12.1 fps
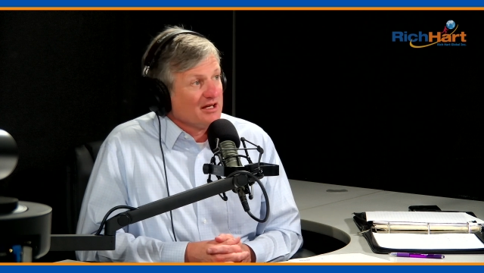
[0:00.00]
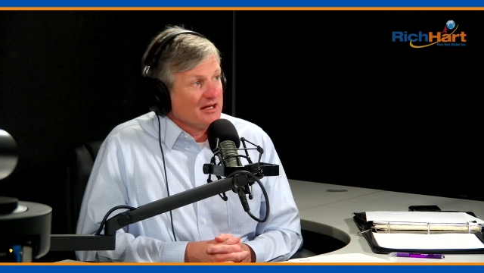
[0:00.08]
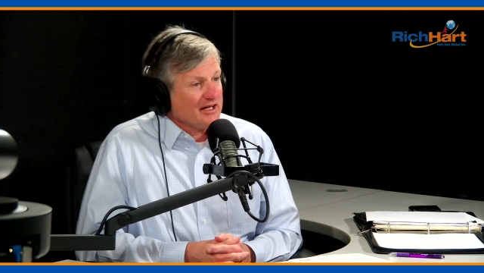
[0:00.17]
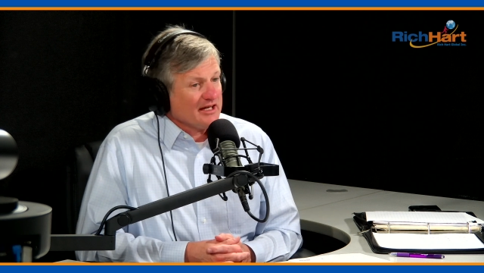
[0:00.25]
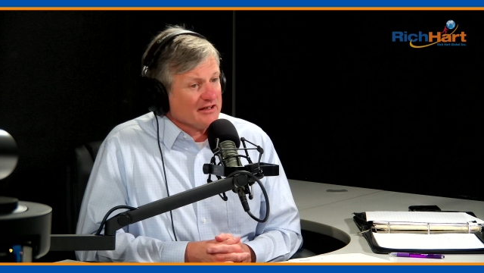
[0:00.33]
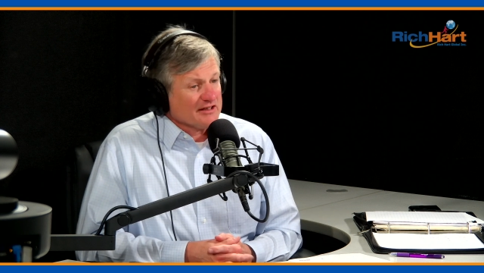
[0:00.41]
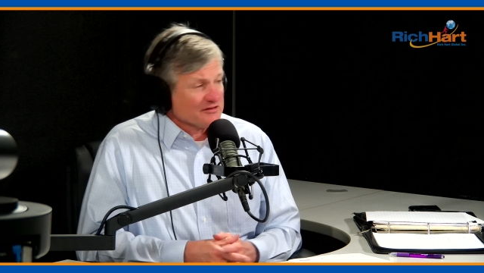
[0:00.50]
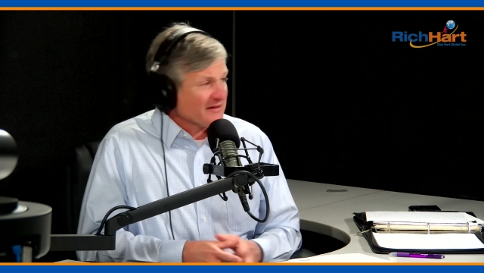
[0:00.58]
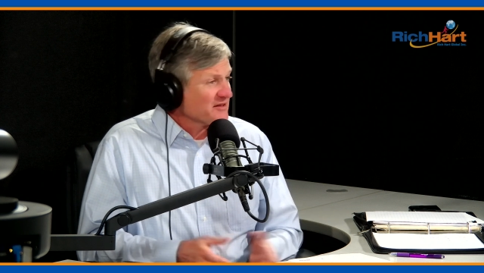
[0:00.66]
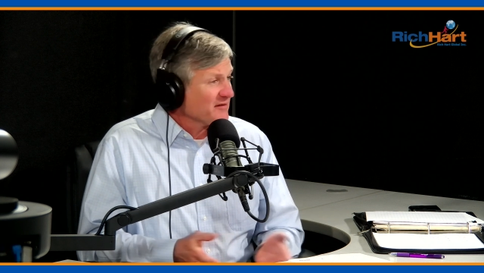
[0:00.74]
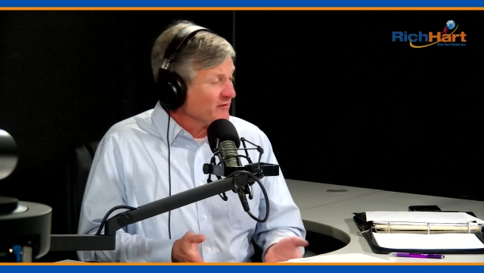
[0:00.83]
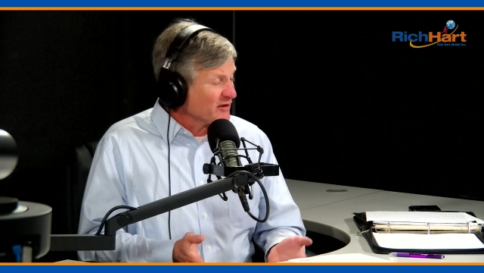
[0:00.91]
and it's
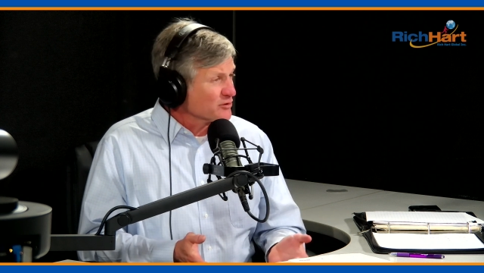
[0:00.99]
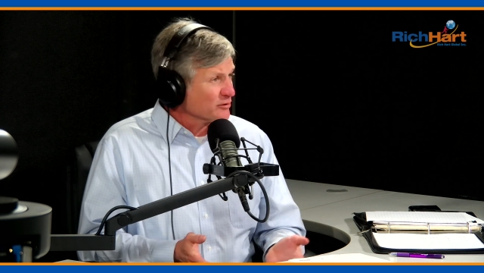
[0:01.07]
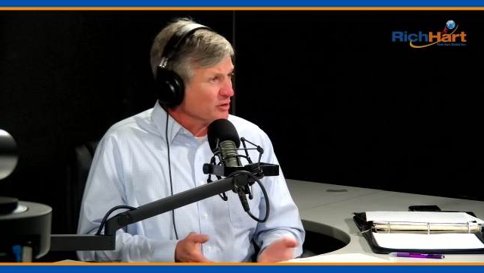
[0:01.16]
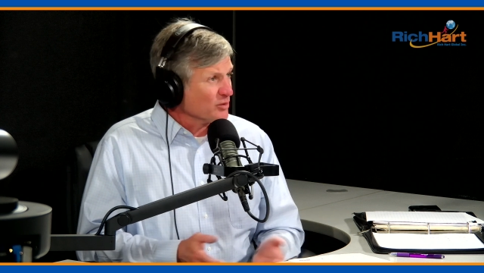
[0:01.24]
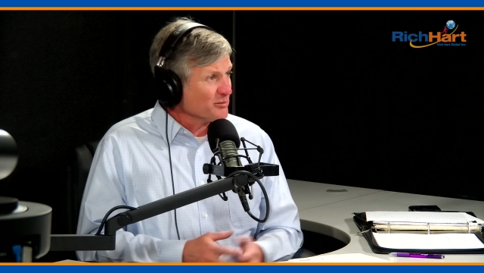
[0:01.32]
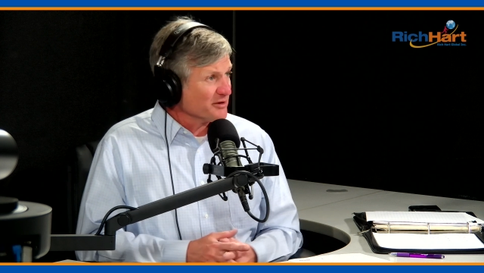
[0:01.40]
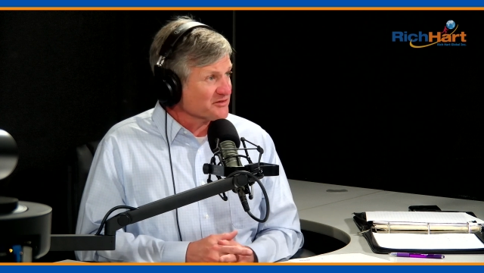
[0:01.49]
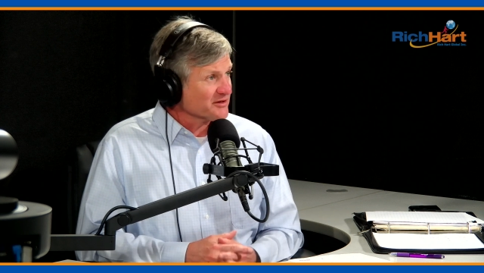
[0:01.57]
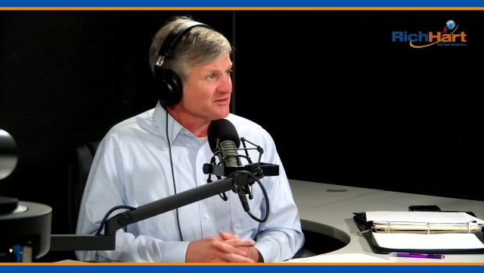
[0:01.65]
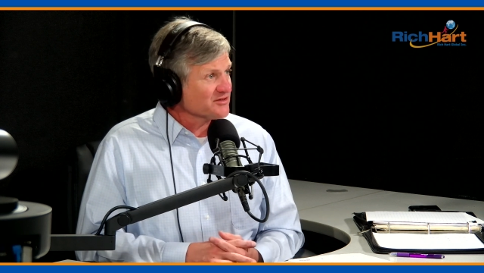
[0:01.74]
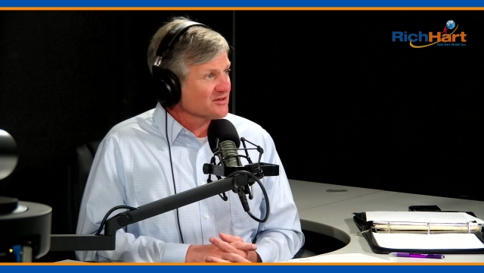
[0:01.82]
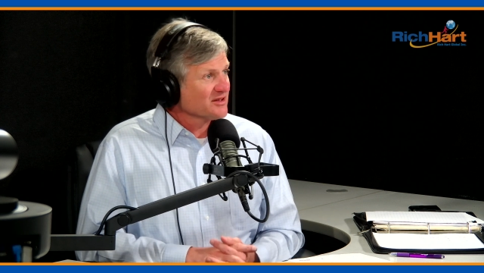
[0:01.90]
a veteran-owned
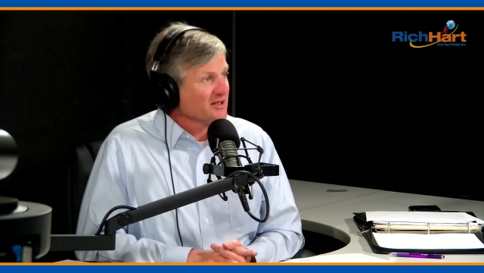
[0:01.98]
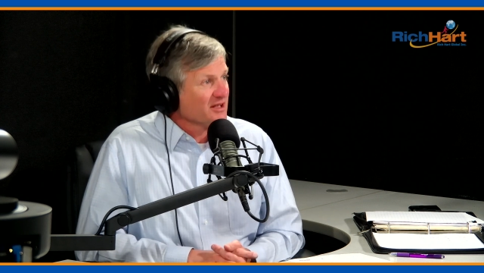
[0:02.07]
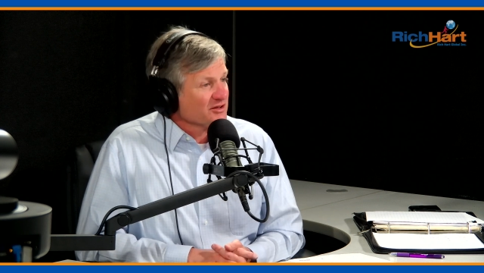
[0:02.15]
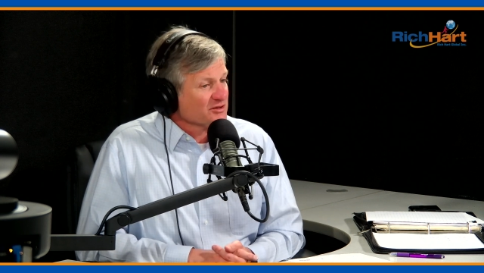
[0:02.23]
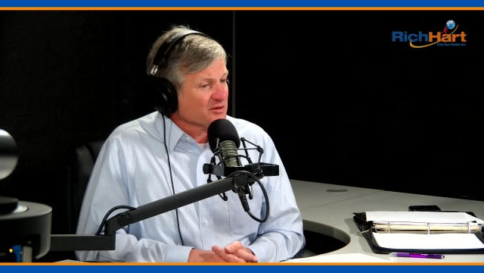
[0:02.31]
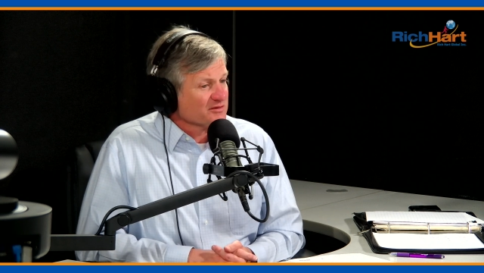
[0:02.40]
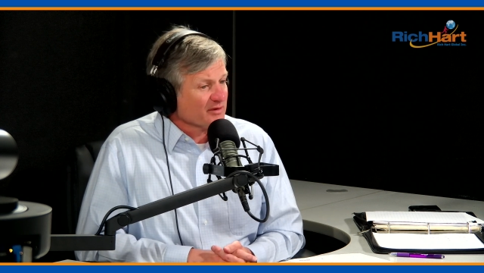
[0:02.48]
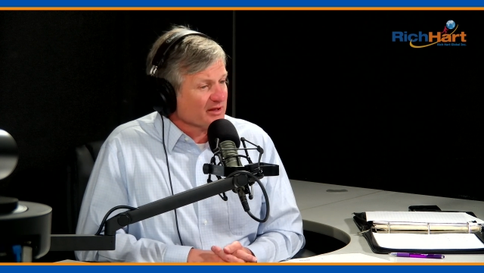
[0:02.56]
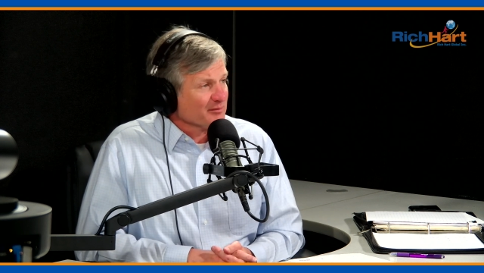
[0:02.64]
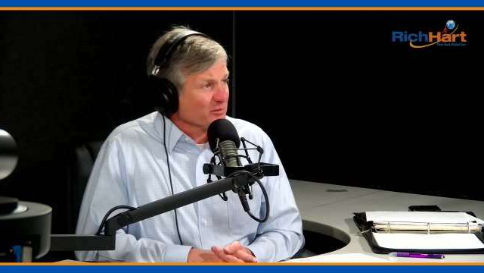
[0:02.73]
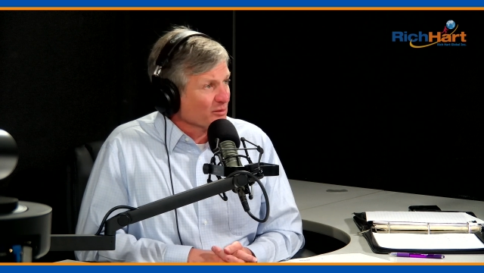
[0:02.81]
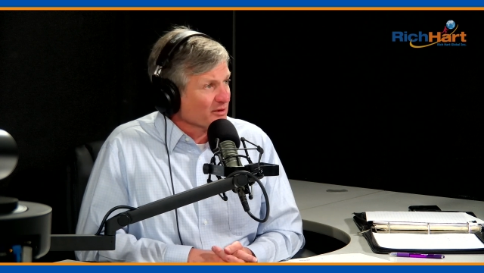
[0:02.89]
business, so it's very
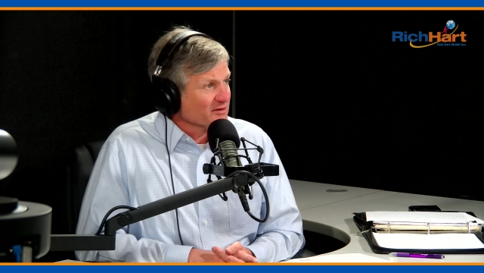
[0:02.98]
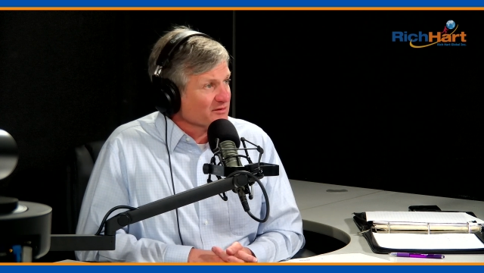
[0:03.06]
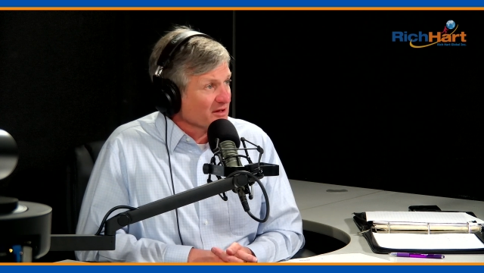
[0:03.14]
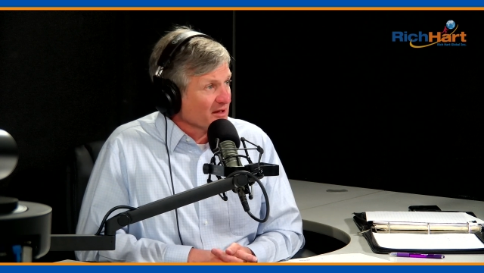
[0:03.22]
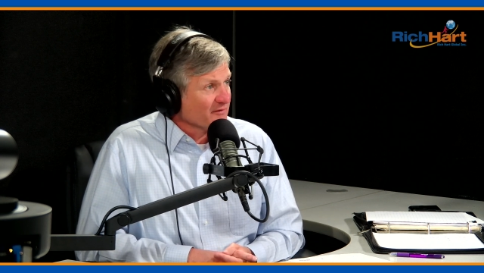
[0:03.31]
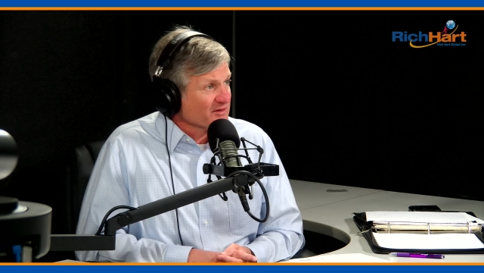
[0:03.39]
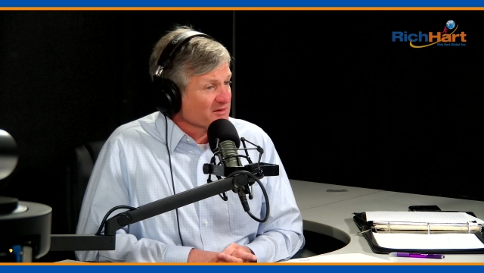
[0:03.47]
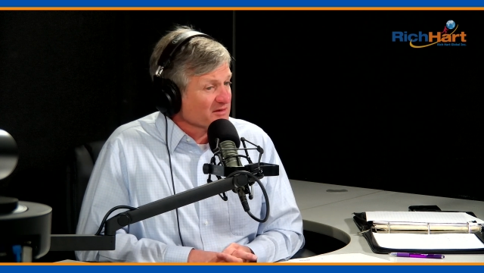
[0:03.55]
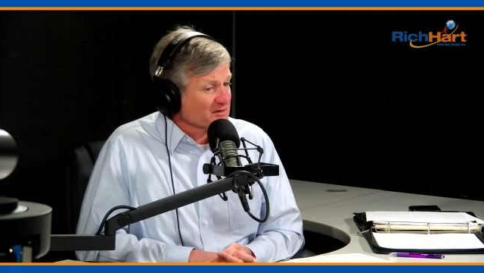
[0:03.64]
important. This